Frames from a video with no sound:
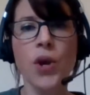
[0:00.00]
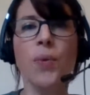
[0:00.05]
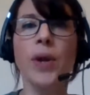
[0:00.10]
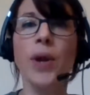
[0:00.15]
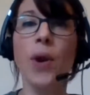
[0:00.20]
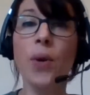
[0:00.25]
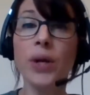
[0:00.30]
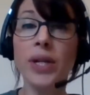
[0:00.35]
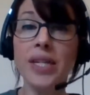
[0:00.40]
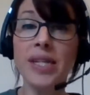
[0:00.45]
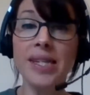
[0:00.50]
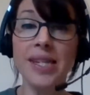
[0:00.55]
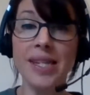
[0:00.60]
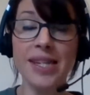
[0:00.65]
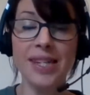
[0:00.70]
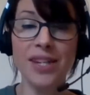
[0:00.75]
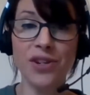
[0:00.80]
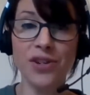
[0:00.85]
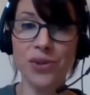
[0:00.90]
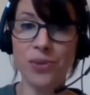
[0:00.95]
We already see
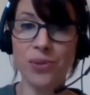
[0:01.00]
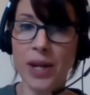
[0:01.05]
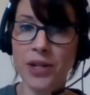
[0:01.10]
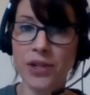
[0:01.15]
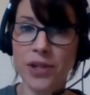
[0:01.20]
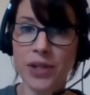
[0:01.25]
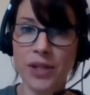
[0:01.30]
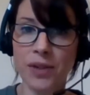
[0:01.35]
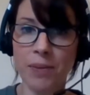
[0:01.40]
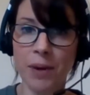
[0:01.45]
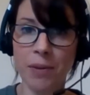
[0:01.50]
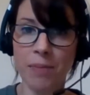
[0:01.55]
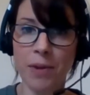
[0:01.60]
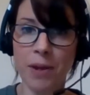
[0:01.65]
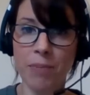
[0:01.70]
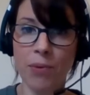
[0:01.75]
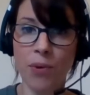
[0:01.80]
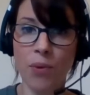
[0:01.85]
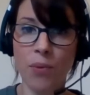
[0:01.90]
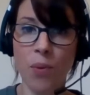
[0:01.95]
situations where
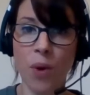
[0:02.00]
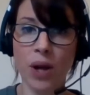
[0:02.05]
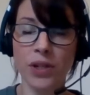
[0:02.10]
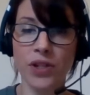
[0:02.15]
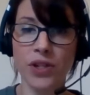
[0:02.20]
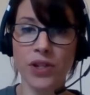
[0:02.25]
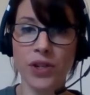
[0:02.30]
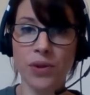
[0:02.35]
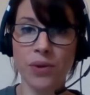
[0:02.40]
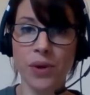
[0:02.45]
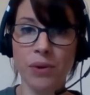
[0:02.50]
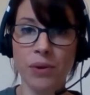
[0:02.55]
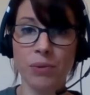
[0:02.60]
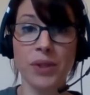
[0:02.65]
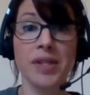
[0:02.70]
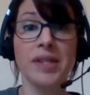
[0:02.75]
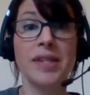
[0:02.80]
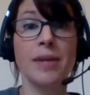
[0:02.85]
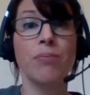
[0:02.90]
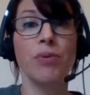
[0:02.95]
people want to
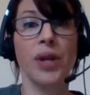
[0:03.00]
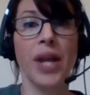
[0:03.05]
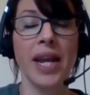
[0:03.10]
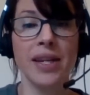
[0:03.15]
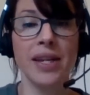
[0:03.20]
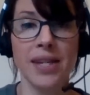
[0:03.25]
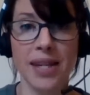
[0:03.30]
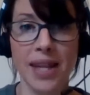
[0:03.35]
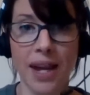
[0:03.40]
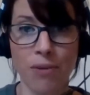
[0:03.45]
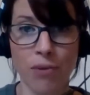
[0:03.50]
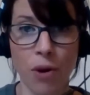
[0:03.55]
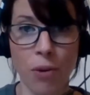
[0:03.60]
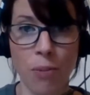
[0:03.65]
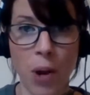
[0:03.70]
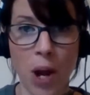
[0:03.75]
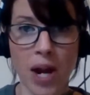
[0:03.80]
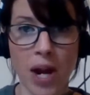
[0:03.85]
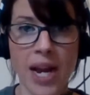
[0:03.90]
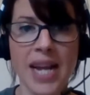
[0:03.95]
reciprocate to that
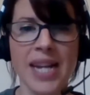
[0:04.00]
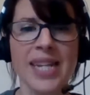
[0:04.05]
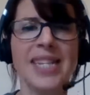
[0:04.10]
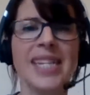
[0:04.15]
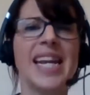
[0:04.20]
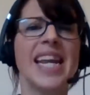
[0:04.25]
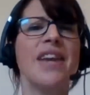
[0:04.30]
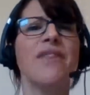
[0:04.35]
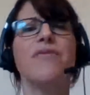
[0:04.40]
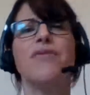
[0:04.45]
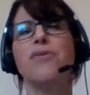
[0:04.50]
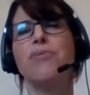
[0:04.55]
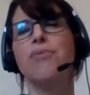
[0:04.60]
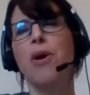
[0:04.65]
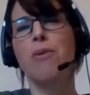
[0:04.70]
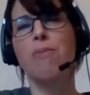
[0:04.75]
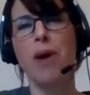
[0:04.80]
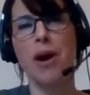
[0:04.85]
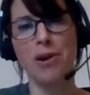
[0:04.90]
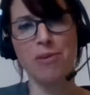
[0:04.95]
robot, to give the
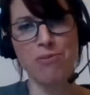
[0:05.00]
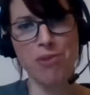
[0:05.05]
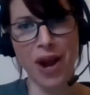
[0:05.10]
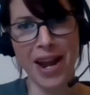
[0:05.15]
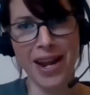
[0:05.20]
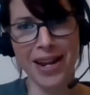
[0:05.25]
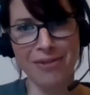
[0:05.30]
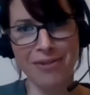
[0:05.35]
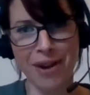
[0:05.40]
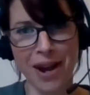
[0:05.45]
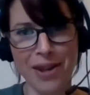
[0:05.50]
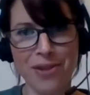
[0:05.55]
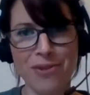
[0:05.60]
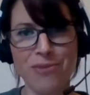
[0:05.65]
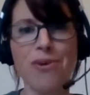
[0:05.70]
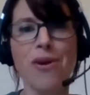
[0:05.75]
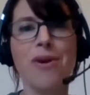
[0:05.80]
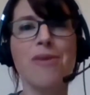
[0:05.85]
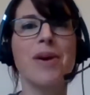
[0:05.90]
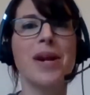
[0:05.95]
robot a break, right? The
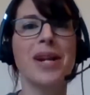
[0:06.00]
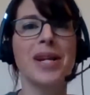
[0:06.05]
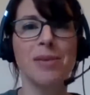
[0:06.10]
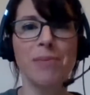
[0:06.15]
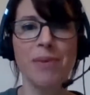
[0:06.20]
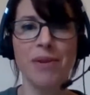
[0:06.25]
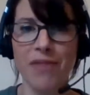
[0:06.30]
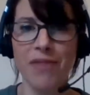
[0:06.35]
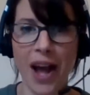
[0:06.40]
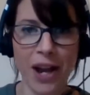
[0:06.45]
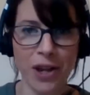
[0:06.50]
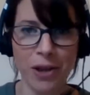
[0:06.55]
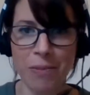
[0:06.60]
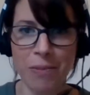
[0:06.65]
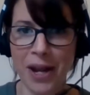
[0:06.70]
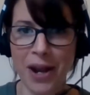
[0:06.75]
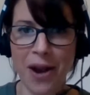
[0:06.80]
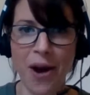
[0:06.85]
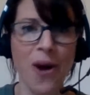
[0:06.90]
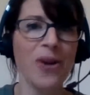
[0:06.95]
robot has been
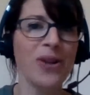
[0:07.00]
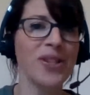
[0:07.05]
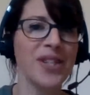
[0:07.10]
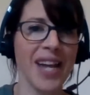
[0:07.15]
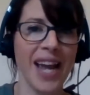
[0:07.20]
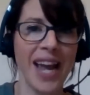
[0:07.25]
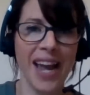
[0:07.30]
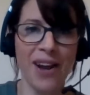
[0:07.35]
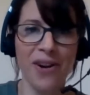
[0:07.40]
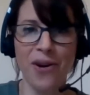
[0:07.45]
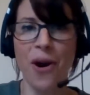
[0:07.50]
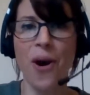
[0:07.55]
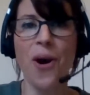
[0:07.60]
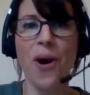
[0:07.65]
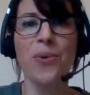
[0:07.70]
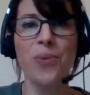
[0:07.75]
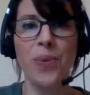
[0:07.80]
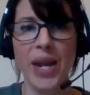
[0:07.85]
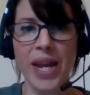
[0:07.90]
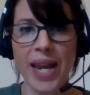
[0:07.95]
vacuuming all day or
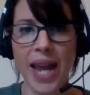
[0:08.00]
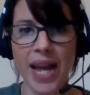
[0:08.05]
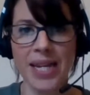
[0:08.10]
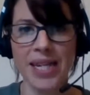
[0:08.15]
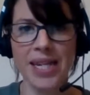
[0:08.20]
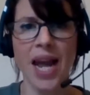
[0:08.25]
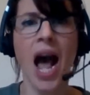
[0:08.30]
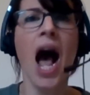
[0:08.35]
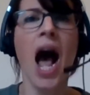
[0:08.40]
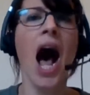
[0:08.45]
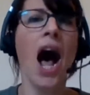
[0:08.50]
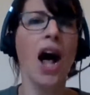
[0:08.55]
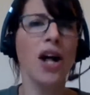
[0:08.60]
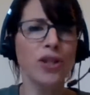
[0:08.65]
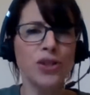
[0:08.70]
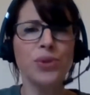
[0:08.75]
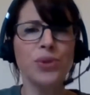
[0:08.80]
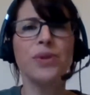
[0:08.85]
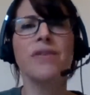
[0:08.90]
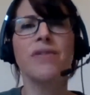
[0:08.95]
all weekend. I'll
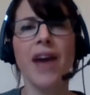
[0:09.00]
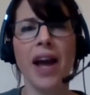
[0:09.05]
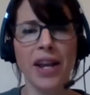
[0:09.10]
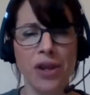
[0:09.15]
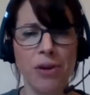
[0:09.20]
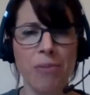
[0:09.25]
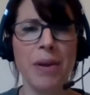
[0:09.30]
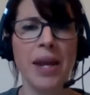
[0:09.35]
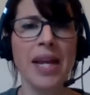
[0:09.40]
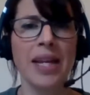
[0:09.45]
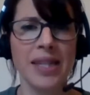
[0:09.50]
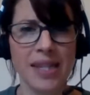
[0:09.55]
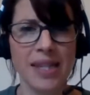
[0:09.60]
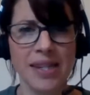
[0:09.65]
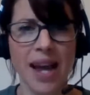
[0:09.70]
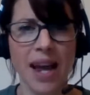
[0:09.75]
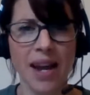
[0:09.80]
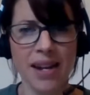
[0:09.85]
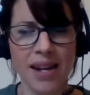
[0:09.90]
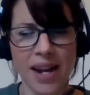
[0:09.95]
do the vacuuming
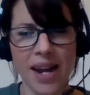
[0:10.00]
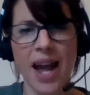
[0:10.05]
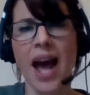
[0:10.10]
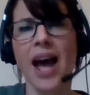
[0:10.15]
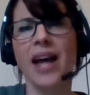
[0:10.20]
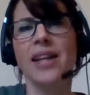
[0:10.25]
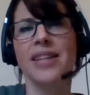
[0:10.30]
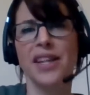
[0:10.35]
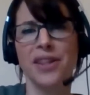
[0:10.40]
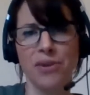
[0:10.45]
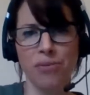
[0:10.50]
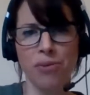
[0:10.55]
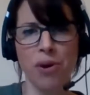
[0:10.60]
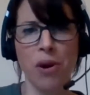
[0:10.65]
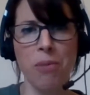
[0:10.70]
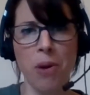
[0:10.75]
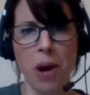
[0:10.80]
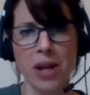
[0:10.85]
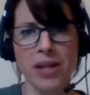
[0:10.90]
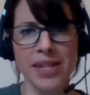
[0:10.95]
instead and let the
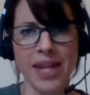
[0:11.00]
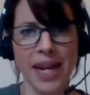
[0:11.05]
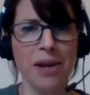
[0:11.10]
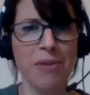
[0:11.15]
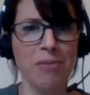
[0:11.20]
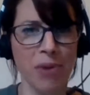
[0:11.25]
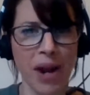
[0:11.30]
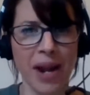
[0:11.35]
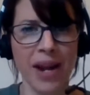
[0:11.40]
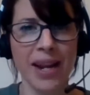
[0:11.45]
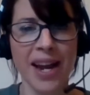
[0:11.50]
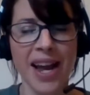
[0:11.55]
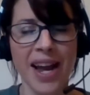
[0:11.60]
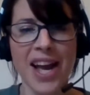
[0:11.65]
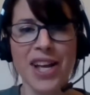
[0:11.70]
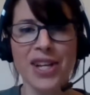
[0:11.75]
robot take a break.